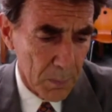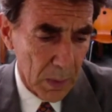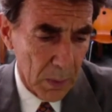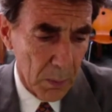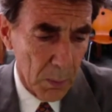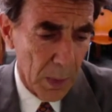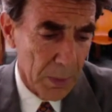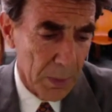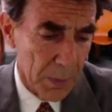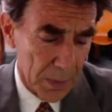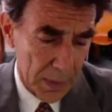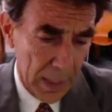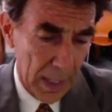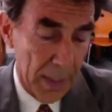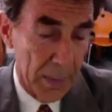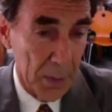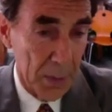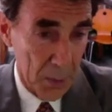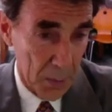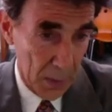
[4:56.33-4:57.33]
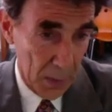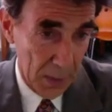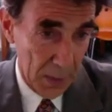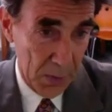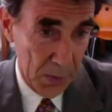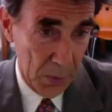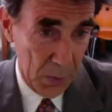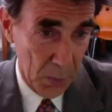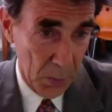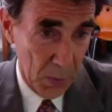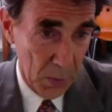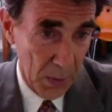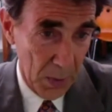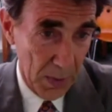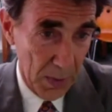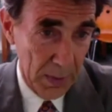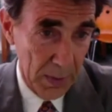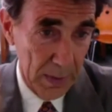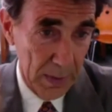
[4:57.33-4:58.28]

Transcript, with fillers: well, the guy at the drugstore.